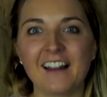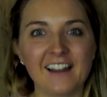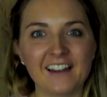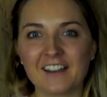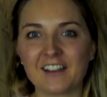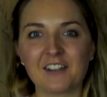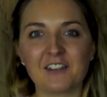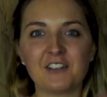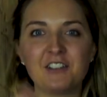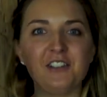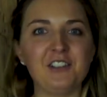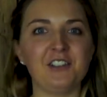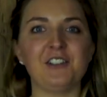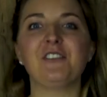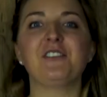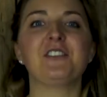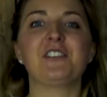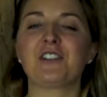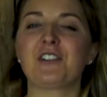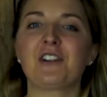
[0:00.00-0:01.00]
like
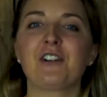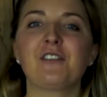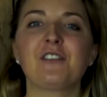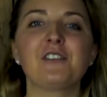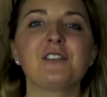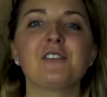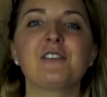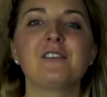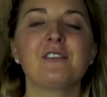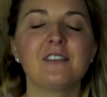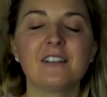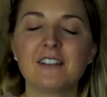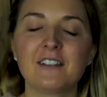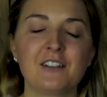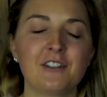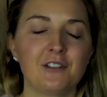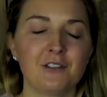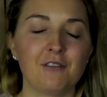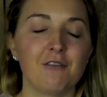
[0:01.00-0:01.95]
huge you're going to to